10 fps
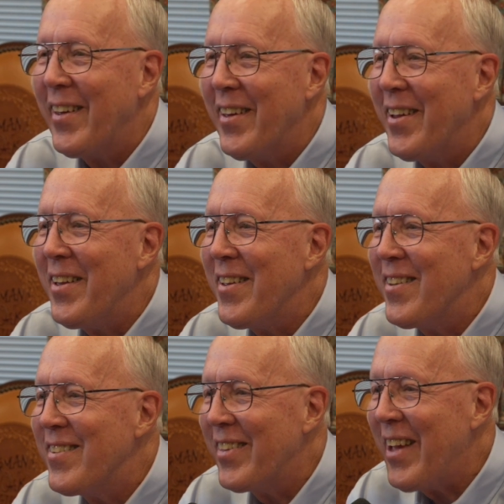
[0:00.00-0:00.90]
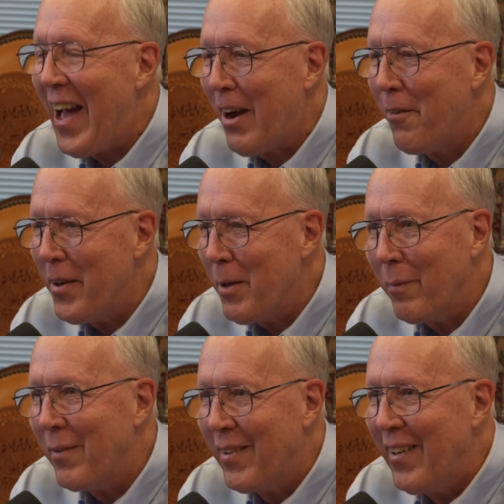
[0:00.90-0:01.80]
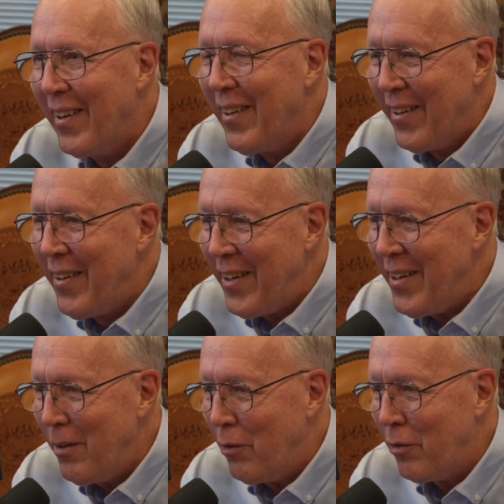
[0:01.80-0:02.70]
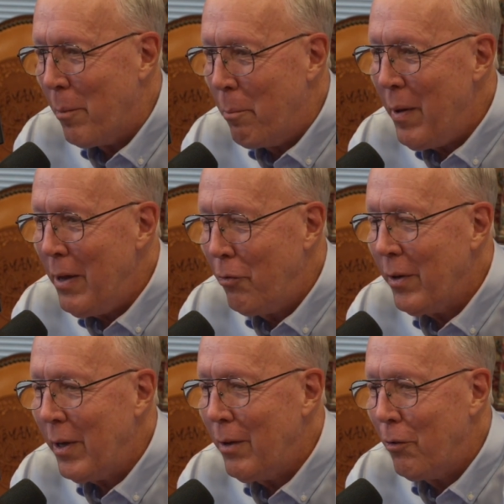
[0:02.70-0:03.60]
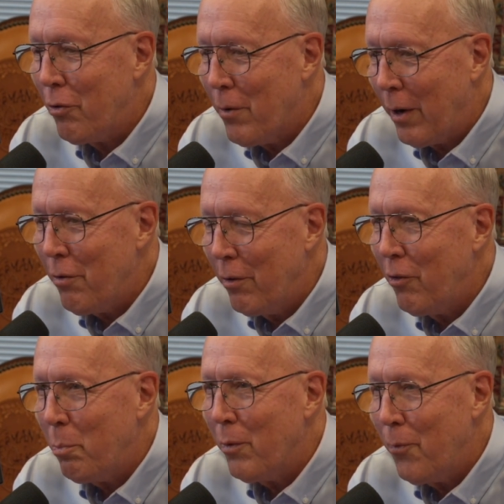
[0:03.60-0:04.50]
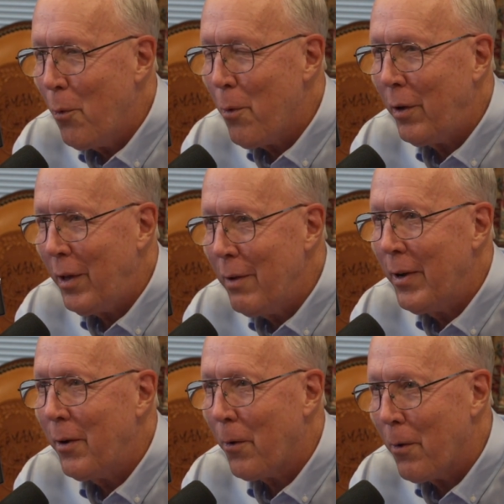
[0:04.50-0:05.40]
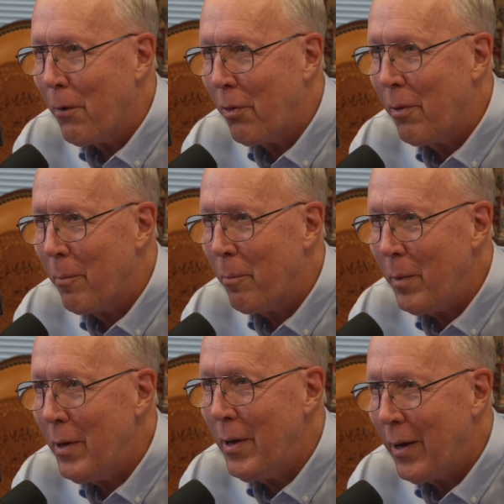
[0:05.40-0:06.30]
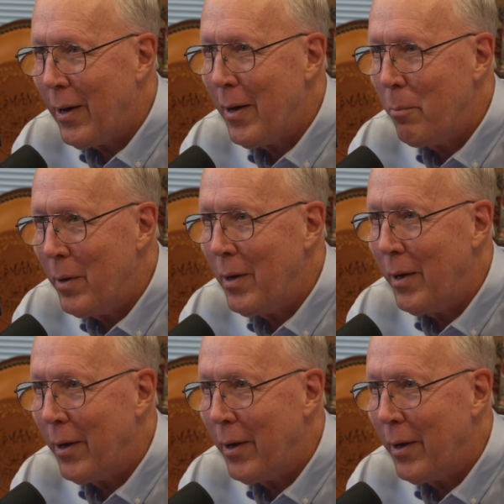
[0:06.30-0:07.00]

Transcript: It is, the acronym is Basic Instructions Before Leaving Earth, BIBLE.